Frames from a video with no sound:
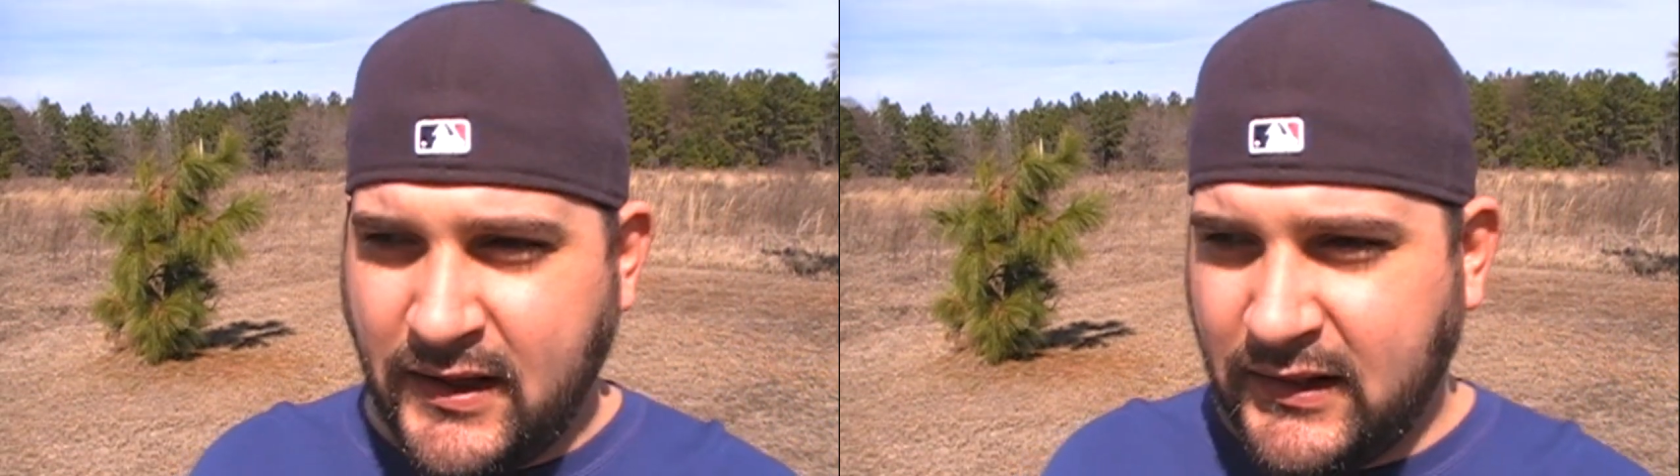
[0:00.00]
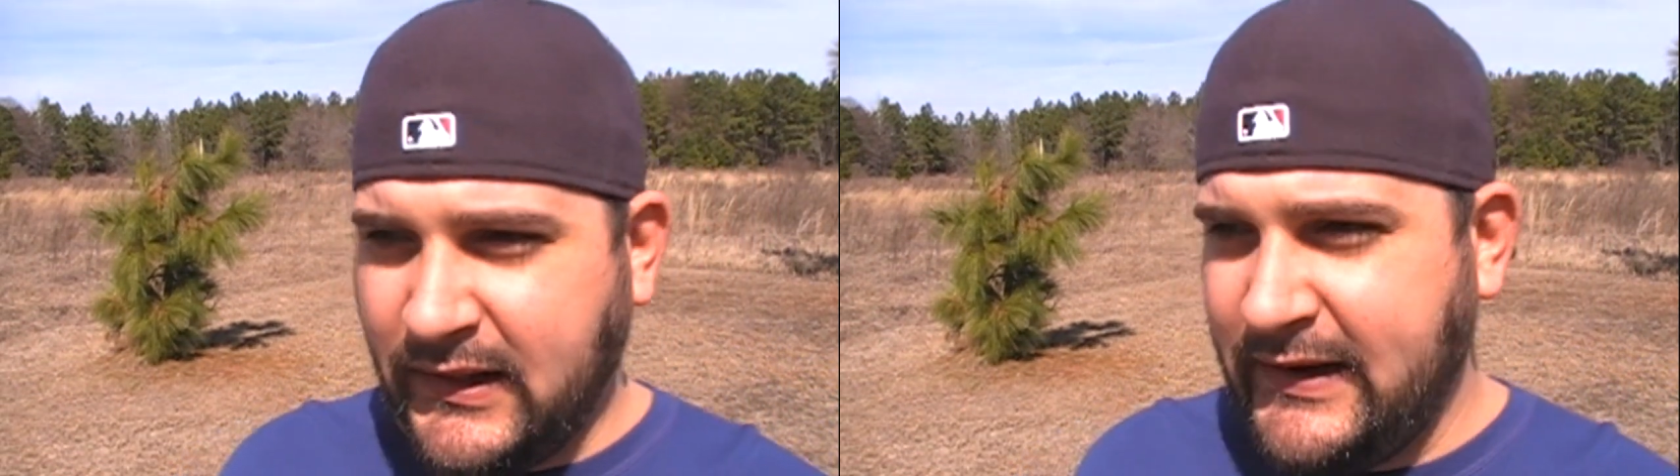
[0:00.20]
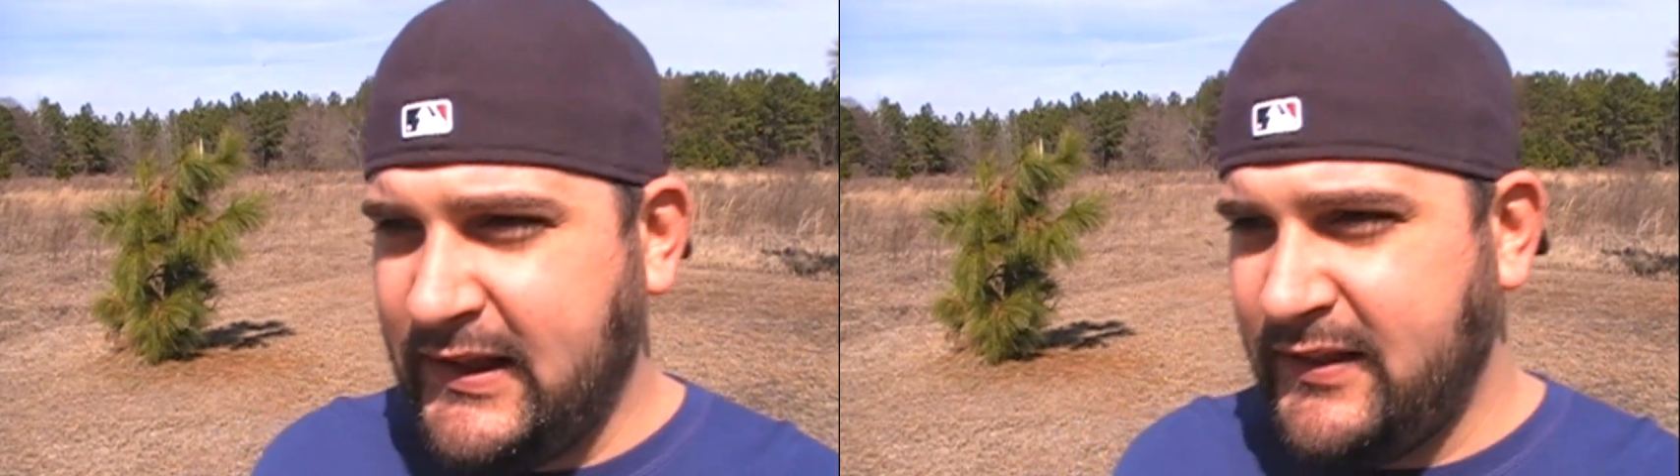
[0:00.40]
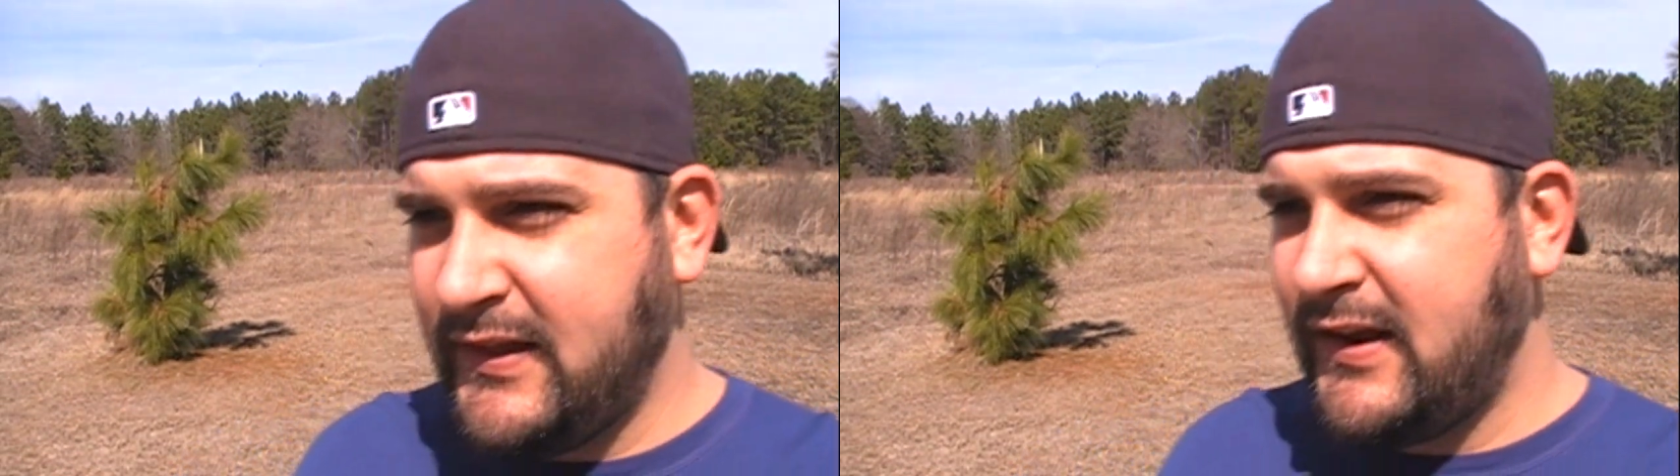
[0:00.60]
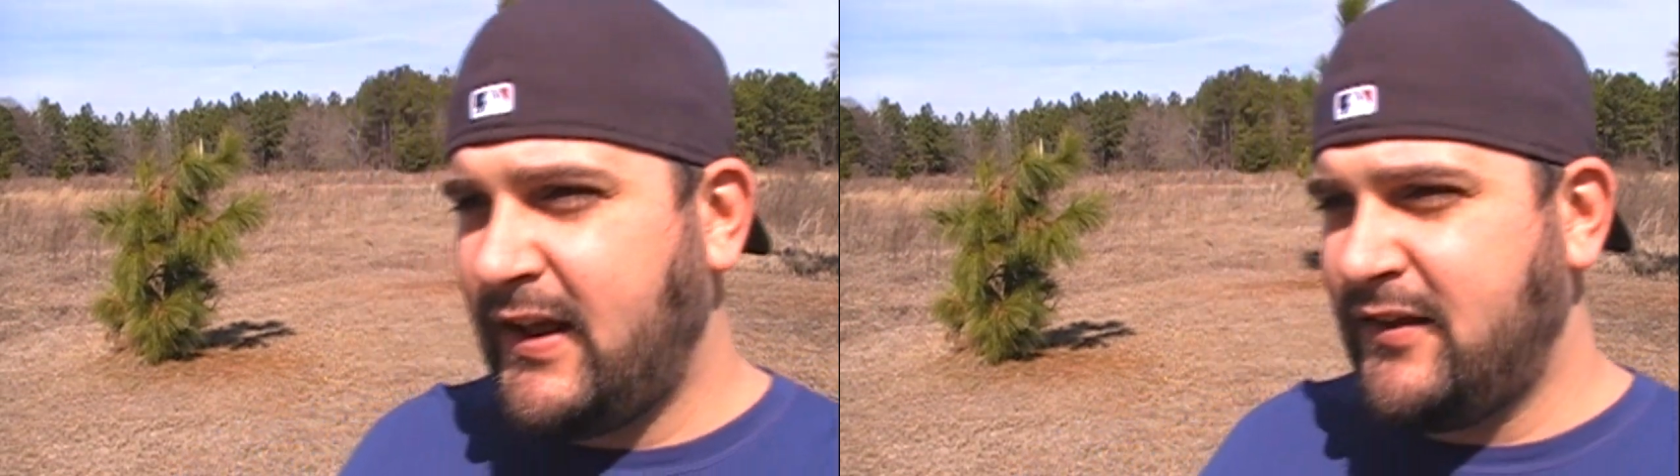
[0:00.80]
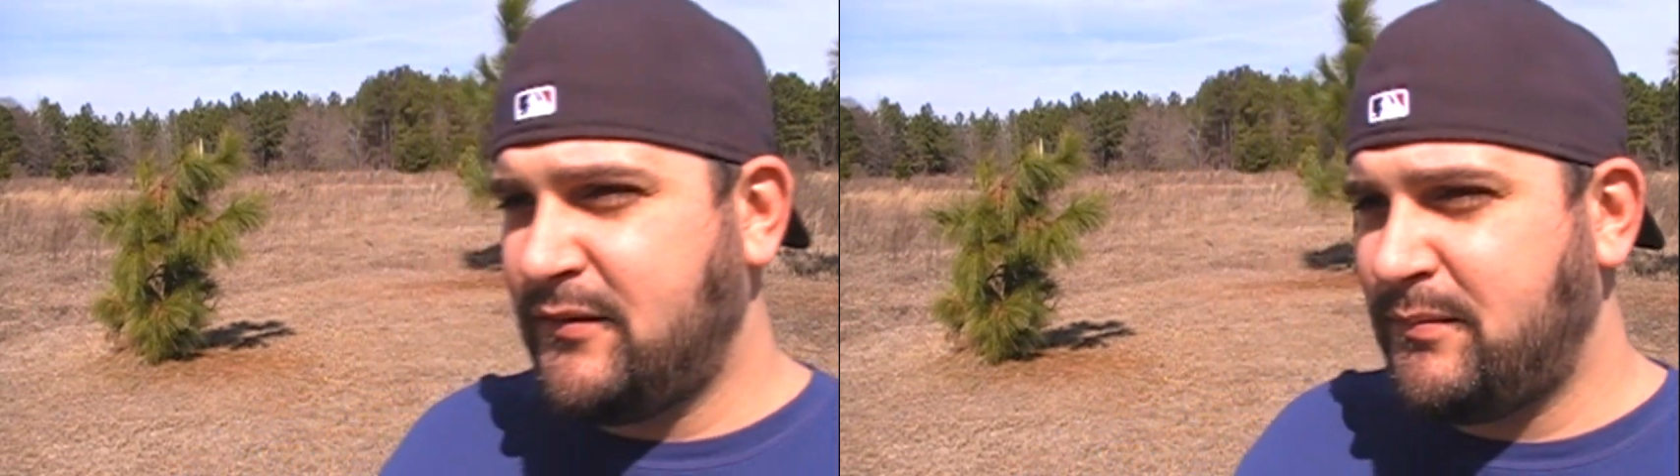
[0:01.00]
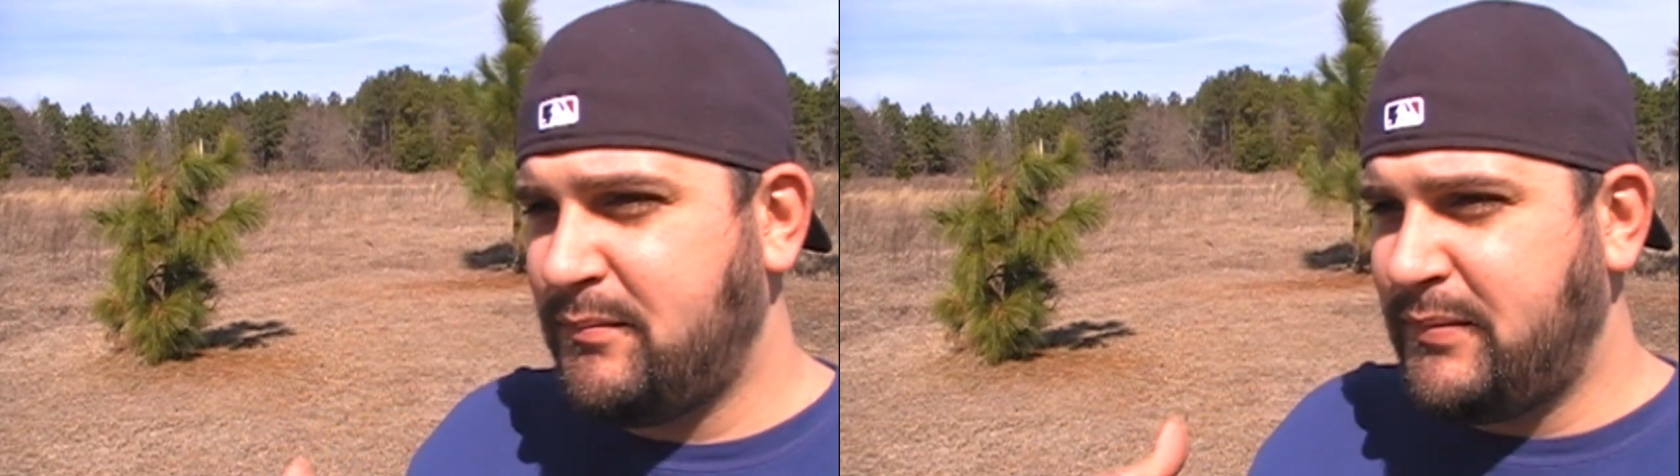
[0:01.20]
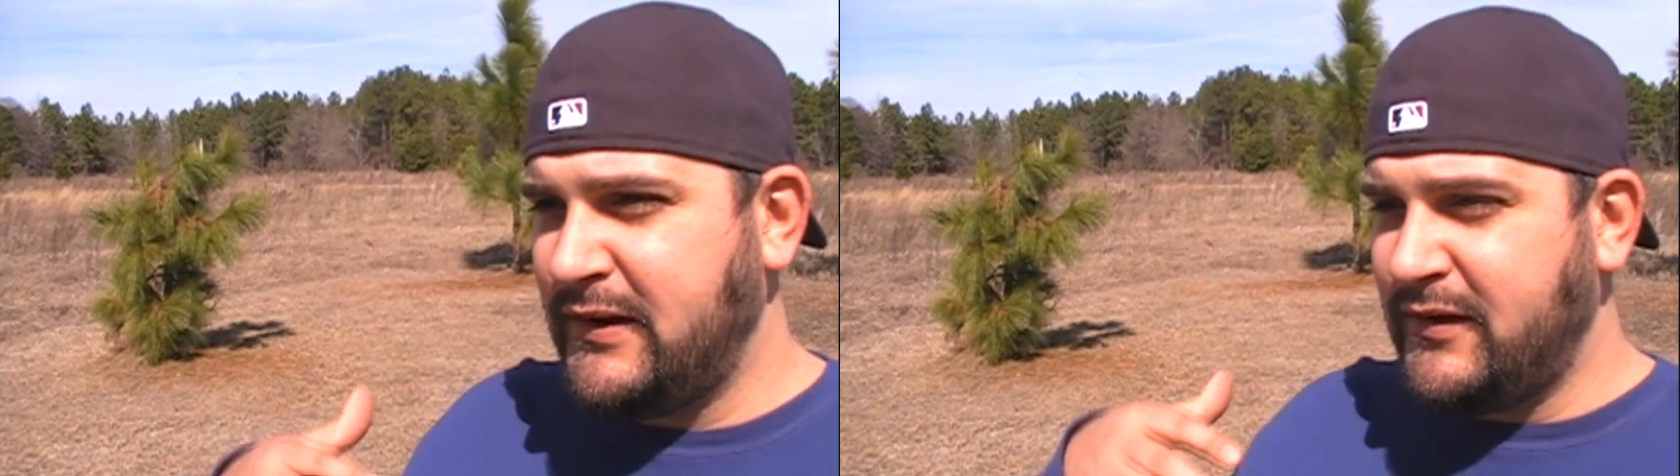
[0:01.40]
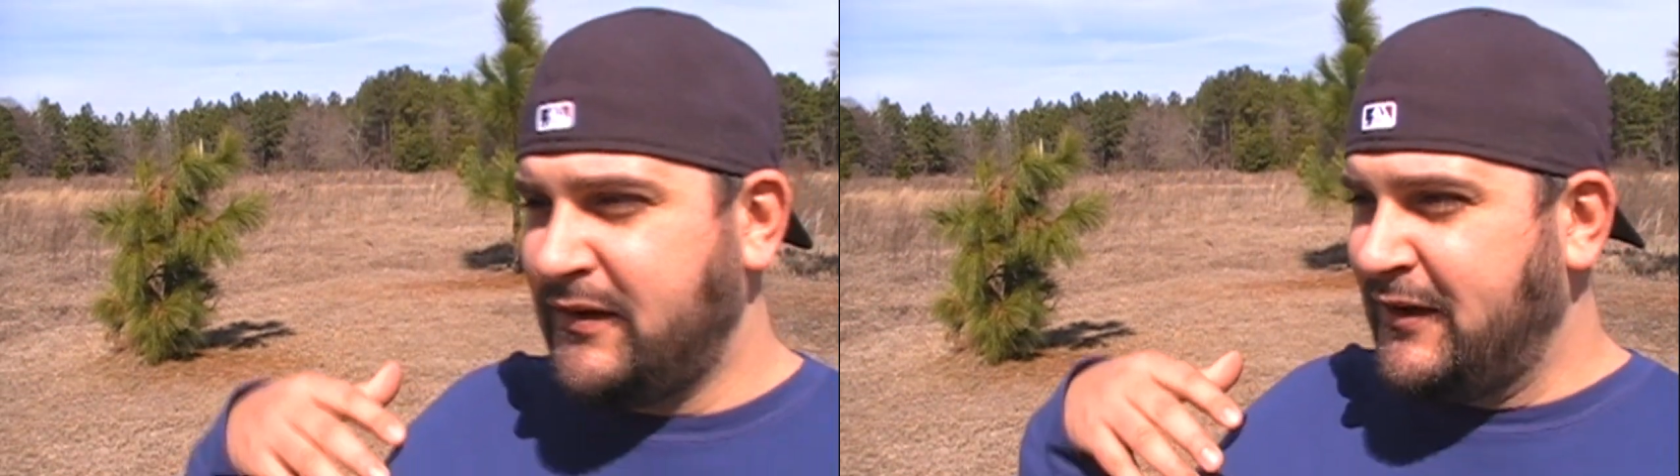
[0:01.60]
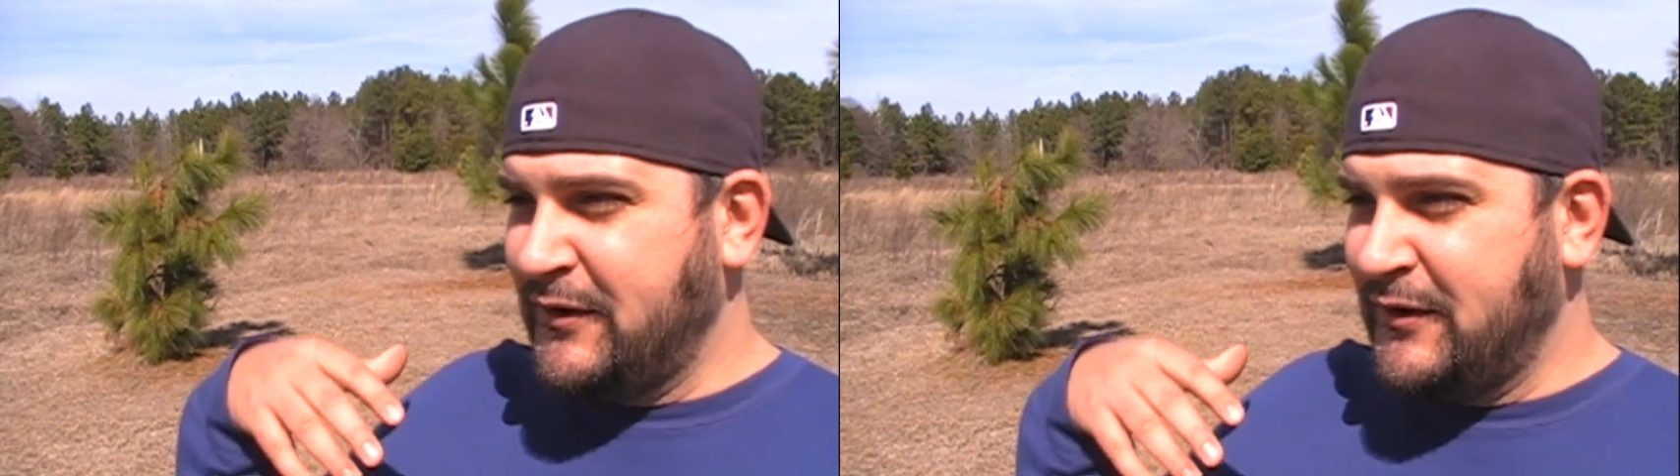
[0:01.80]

a lady that has been